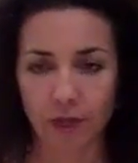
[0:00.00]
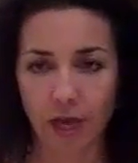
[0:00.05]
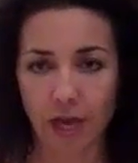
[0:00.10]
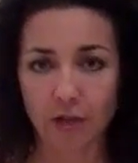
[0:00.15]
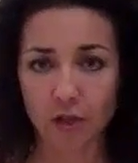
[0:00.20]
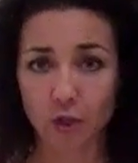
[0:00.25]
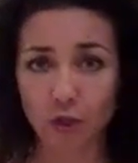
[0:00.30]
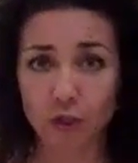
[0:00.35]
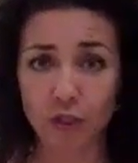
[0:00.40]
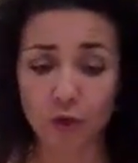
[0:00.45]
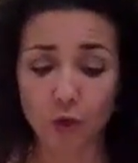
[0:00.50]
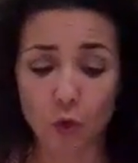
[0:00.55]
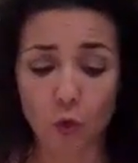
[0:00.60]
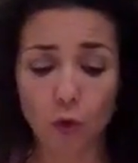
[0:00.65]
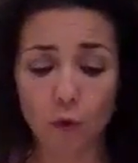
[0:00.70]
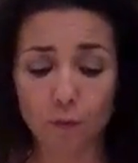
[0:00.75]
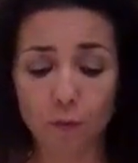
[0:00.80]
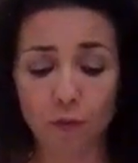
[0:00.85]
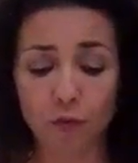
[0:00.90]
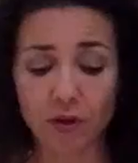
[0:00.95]
I just
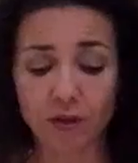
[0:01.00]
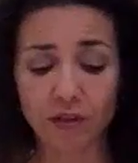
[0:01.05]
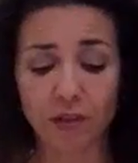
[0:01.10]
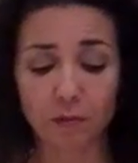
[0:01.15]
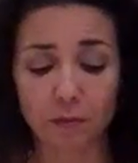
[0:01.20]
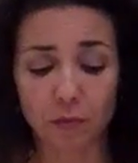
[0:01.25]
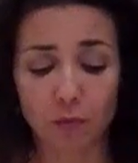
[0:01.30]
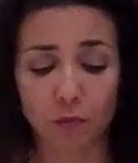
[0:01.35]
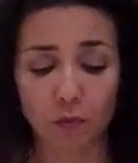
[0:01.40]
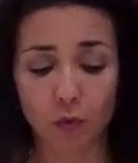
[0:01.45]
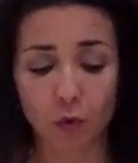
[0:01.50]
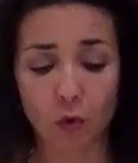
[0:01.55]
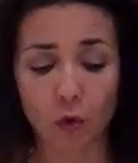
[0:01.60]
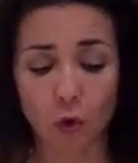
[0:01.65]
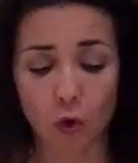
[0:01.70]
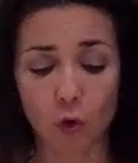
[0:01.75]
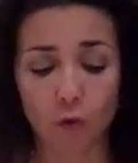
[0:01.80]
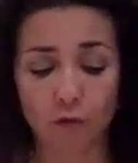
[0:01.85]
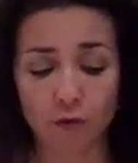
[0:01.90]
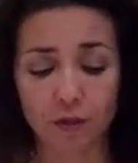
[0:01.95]
incorporate them
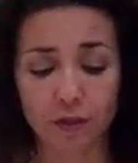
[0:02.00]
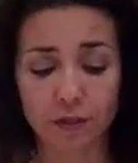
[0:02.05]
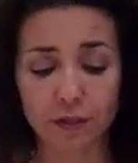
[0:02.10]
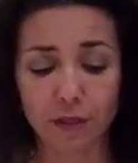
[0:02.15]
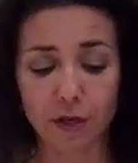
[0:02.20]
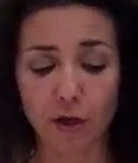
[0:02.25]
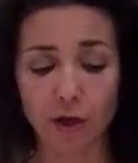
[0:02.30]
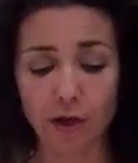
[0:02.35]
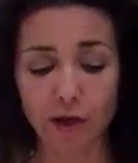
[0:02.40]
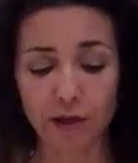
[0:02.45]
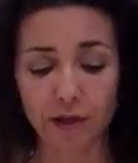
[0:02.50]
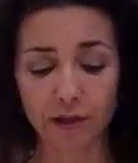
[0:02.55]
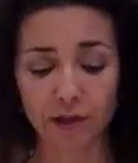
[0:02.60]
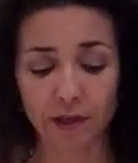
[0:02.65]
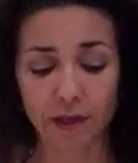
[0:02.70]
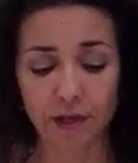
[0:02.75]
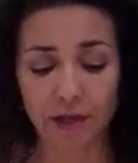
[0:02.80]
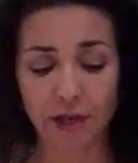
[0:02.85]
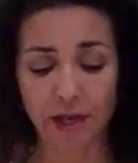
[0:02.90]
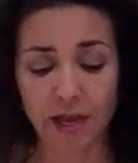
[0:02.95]
over the slaw
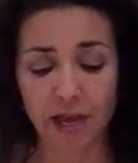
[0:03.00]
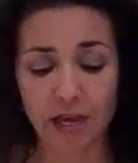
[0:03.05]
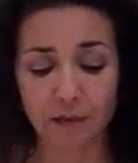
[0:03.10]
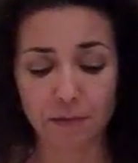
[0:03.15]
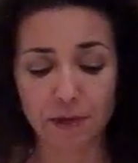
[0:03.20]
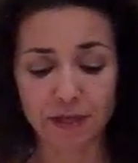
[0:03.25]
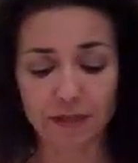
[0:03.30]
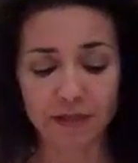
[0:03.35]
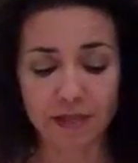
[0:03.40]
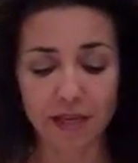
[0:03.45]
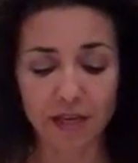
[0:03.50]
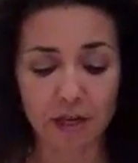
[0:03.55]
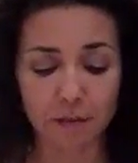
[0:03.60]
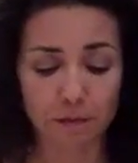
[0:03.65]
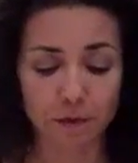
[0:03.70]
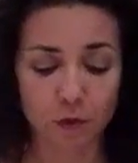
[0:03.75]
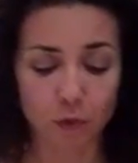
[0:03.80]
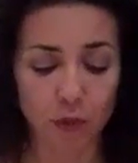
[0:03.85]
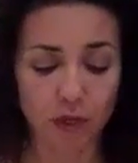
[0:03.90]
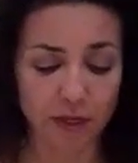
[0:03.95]
and mix that up
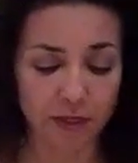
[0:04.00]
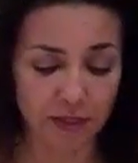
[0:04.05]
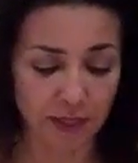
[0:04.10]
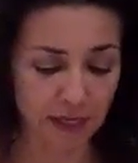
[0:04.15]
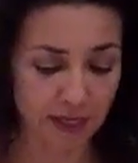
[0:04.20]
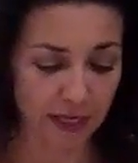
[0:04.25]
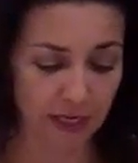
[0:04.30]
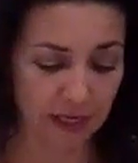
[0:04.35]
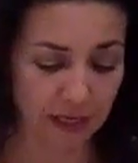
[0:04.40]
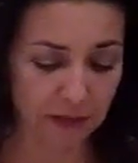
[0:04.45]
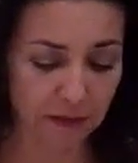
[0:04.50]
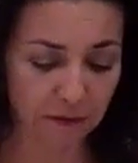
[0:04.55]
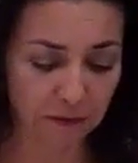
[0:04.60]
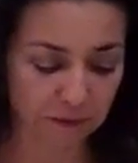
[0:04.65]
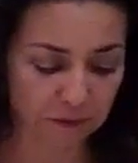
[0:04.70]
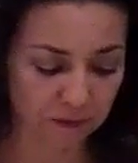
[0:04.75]
as well as I can.